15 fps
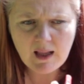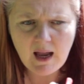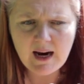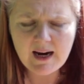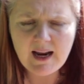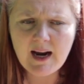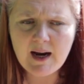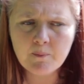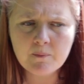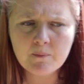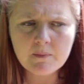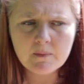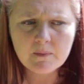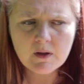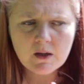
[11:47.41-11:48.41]
I am
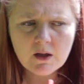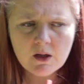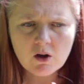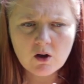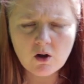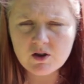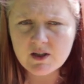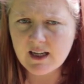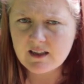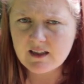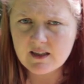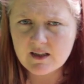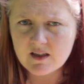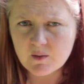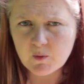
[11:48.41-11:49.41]

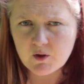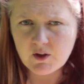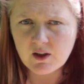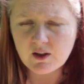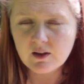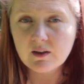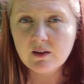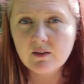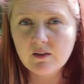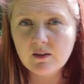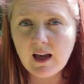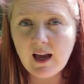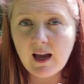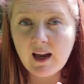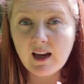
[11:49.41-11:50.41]
contacting some other
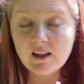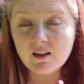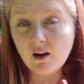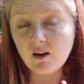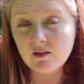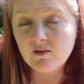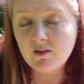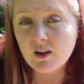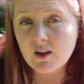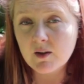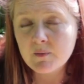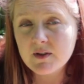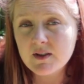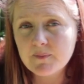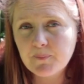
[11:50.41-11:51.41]
yarn
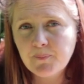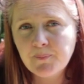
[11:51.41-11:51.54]
firms,